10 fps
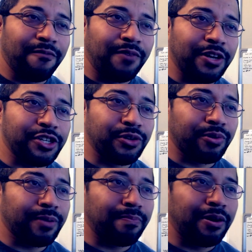functional
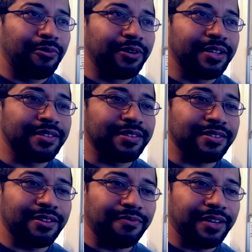components and
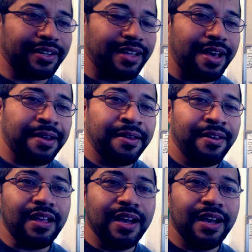stuff like that.